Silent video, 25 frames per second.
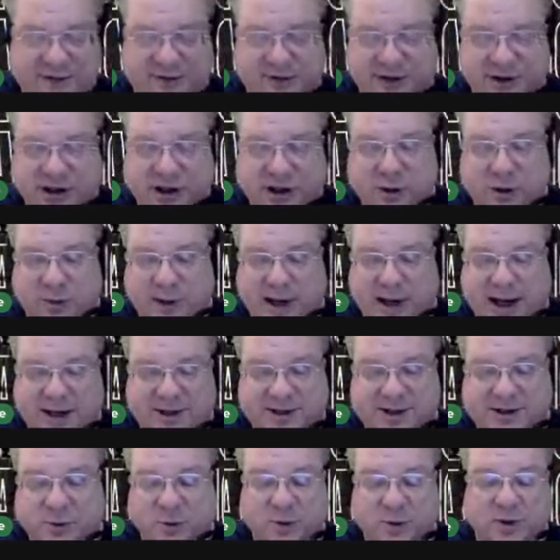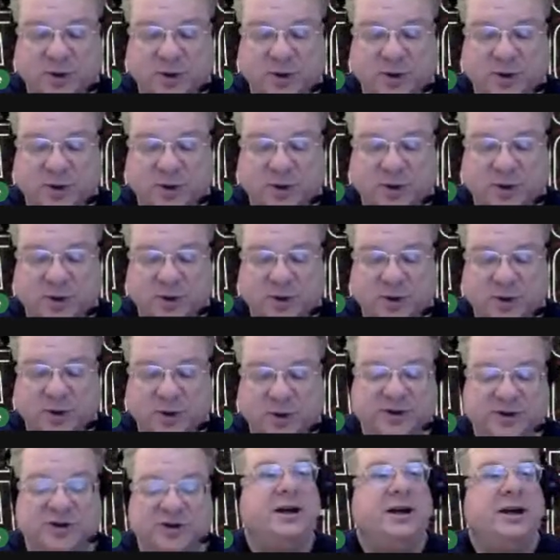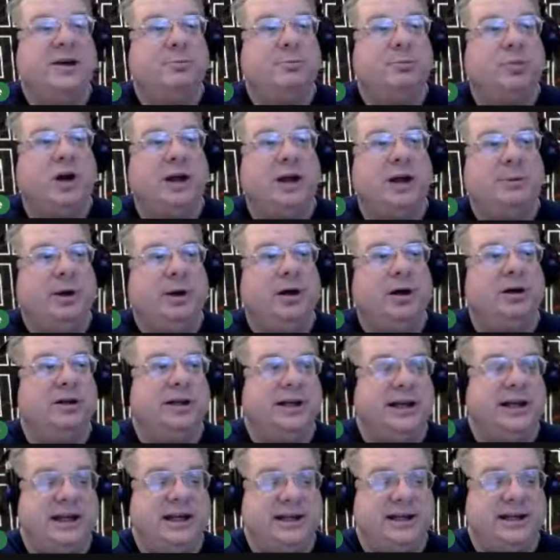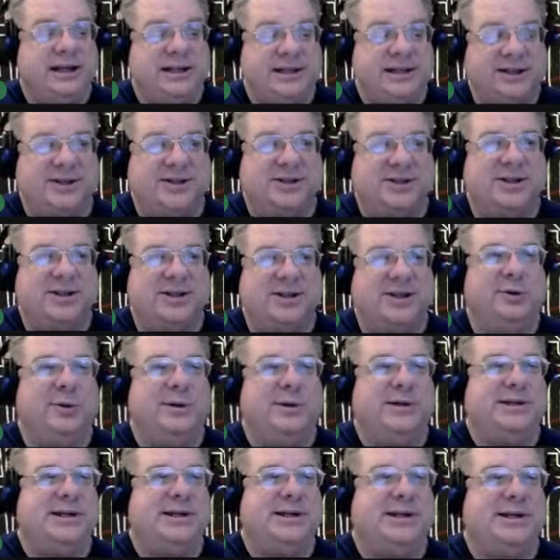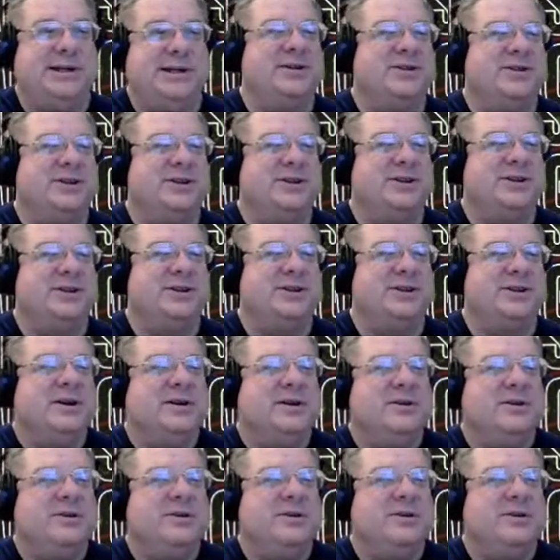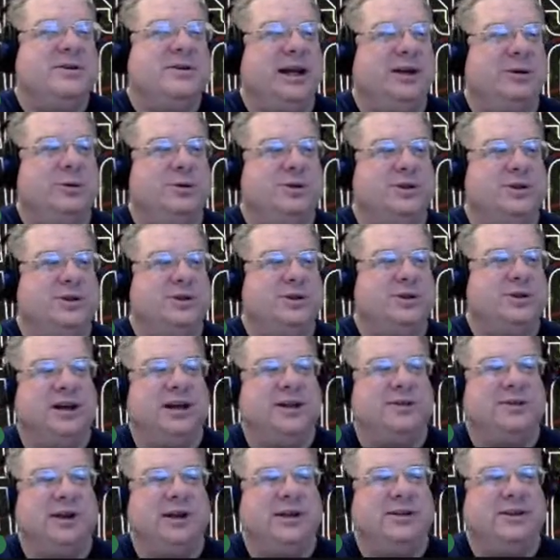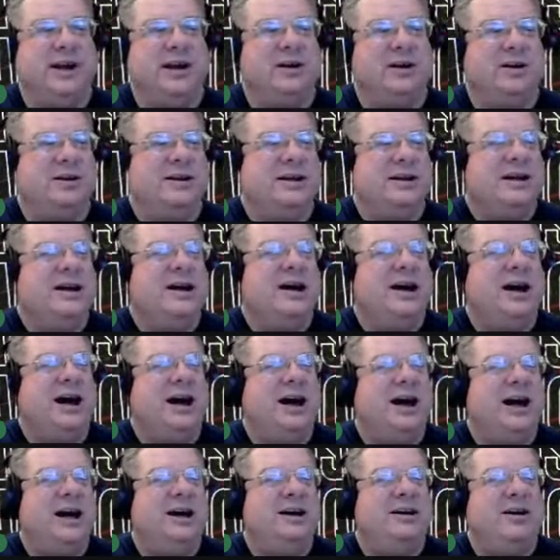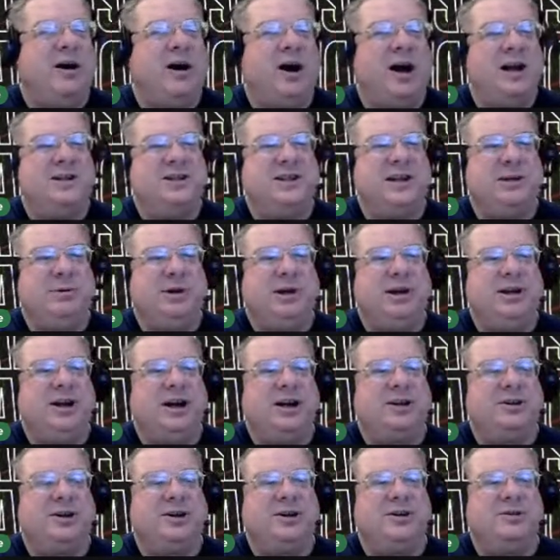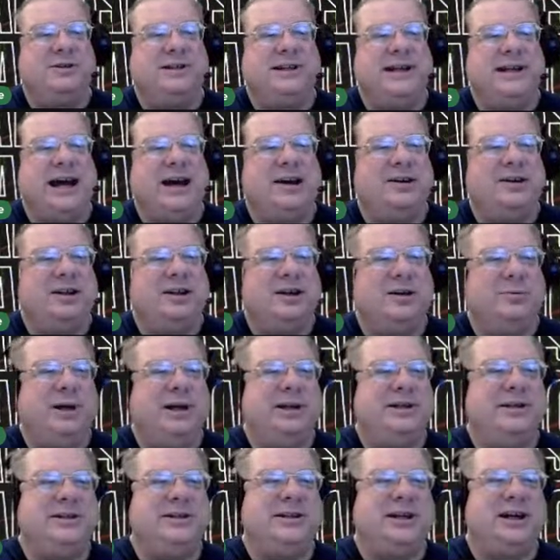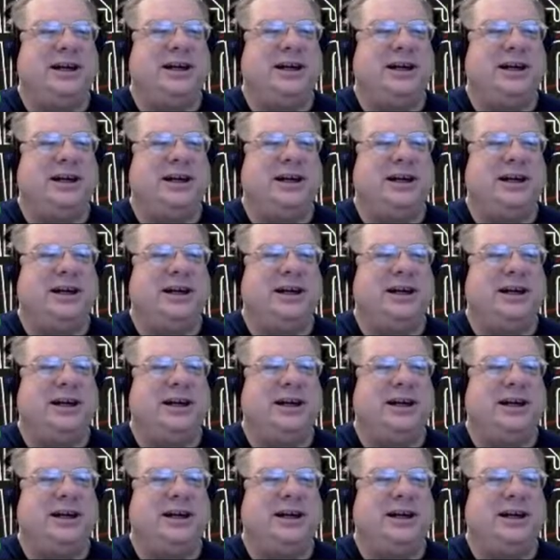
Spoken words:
the U.S. with Cheniere primarily in Texas and Louisiana. So very interesting thing there. On Semiconductor, down a little bit